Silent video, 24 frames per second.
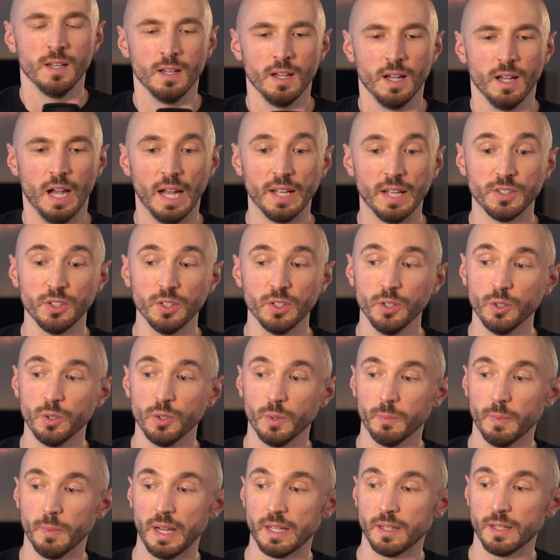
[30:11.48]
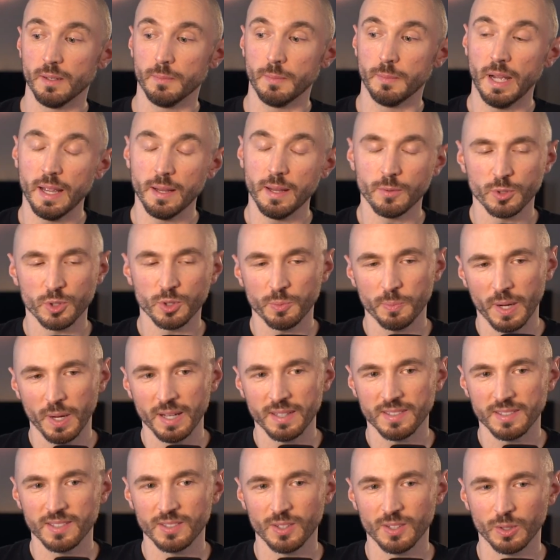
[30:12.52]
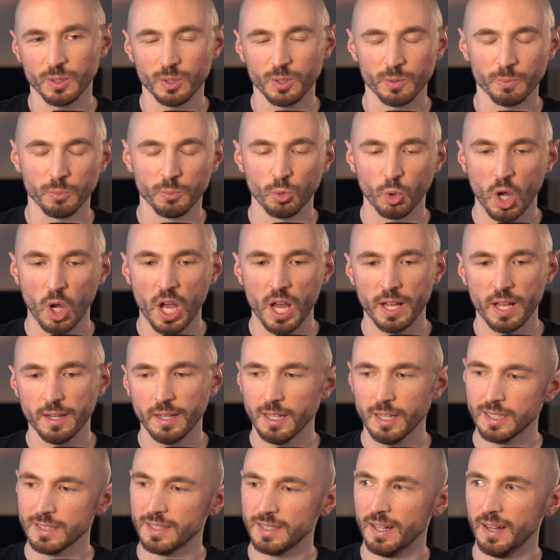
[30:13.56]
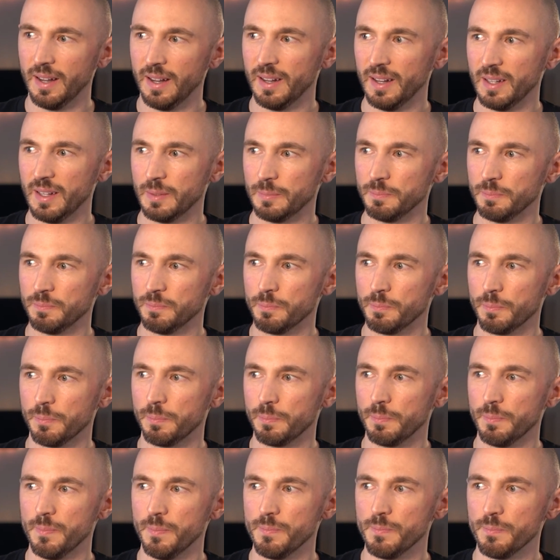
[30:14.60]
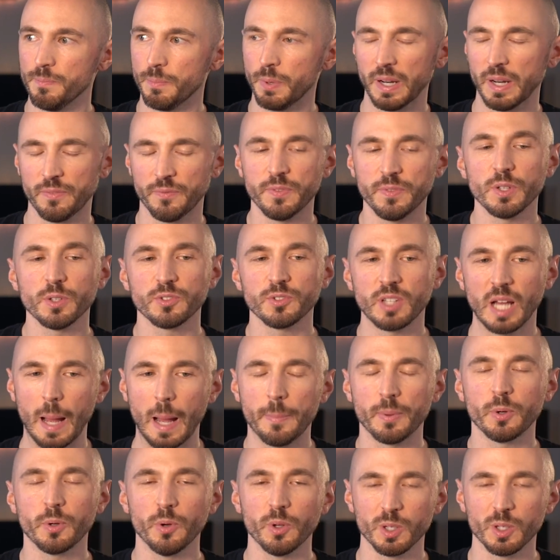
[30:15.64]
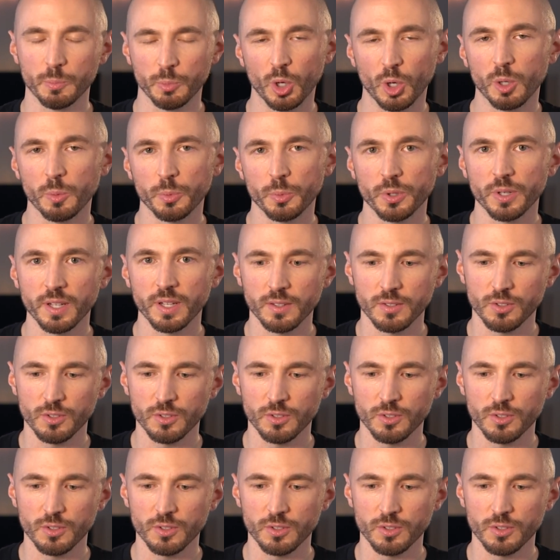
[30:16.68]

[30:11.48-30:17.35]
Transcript: I do. My response is a little broad, but it feels topical and appropriate.